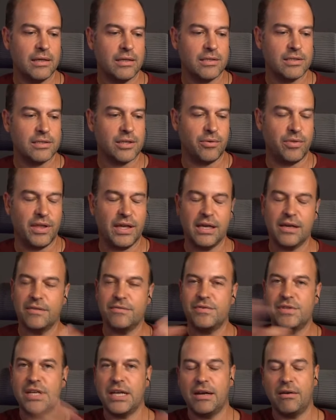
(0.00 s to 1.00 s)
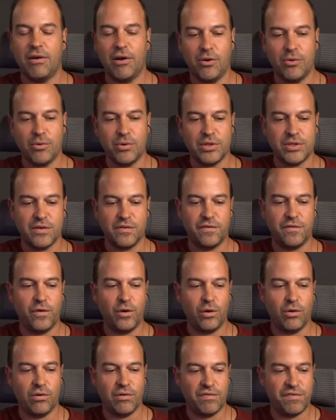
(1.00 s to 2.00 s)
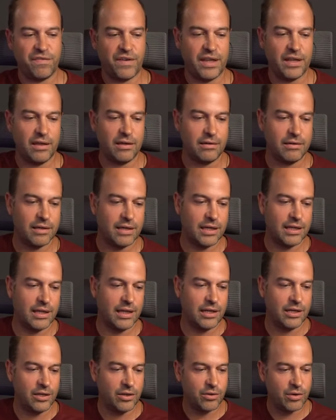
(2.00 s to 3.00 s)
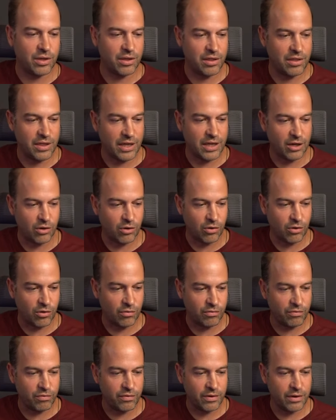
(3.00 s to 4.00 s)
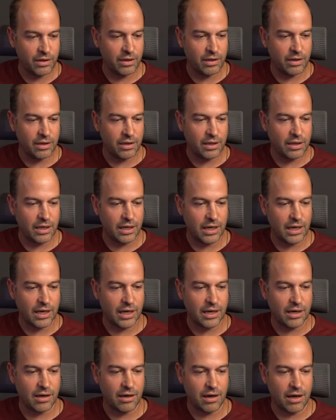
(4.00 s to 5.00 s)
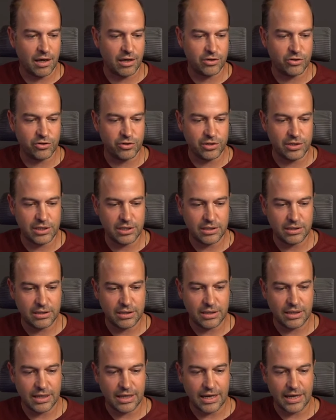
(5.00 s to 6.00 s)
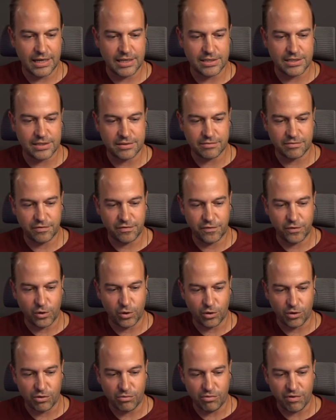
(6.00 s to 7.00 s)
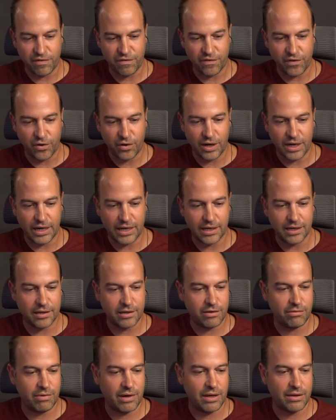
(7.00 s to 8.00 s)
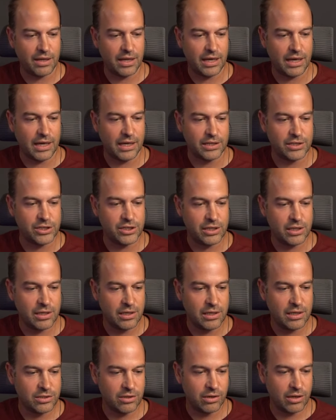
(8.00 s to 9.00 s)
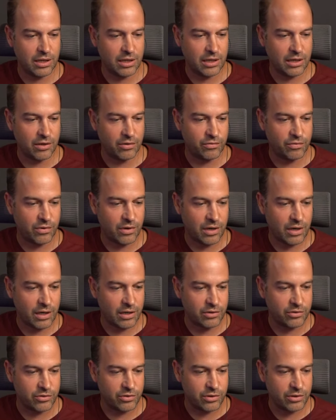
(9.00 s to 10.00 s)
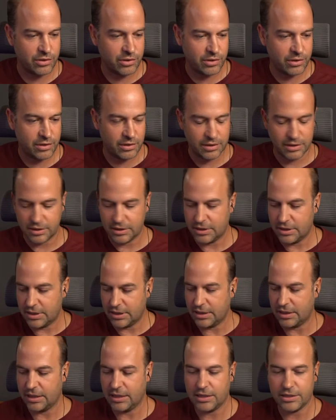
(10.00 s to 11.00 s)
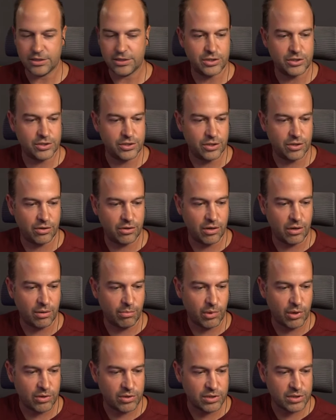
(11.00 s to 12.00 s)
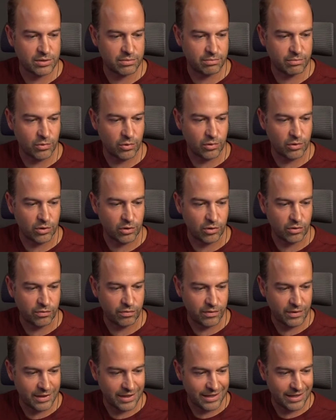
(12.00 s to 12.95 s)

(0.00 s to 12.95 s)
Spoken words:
So think of 0 as a full-on feather, and then you can think of 100 as full-on refining around that edge. So I'm going to go for 100, and then let's just turn our mask on and off.